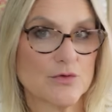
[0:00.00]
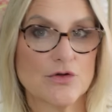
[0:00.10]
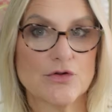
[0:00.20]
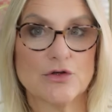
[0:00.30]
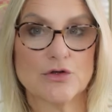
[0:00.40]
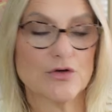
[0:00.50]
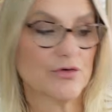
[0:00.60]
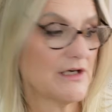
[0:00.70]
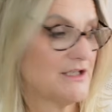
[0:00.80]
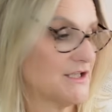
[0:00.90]
were the
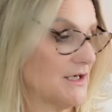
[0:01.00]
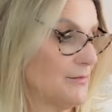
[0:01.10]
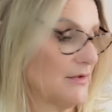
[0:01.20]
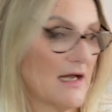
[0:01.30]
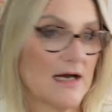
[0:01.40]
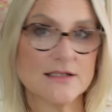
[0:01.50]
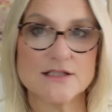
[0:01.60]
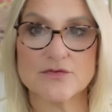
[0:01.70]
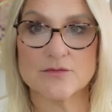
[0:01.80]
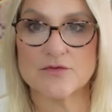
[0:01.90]
Lucretia blouse from